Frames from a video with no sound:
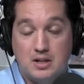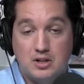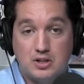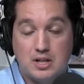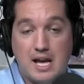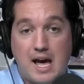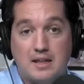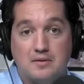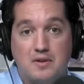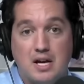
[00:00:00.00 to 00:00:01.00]
to the
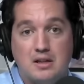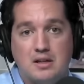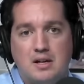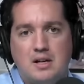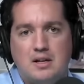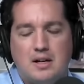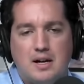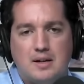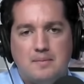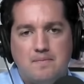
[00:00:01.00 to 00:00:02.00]
Catholic faith.
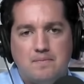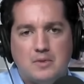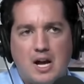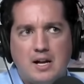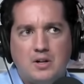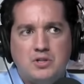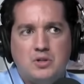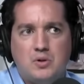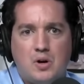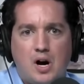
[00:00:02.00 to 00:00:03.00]
I'd
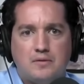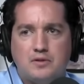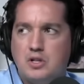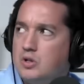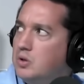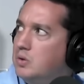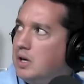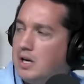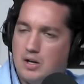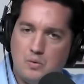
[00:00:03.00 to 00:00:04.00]
also offer you
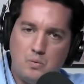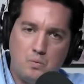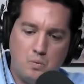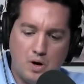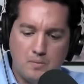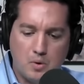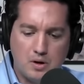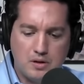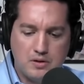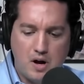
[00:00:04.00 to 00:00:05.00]
one more
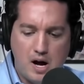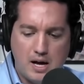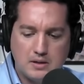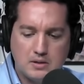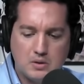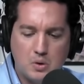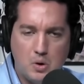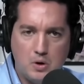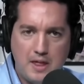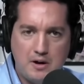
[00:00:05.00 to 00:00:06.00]
thought,
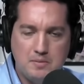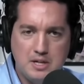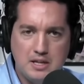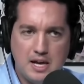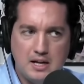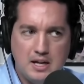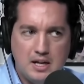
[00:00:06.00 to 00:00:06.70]
Cole, and that would be that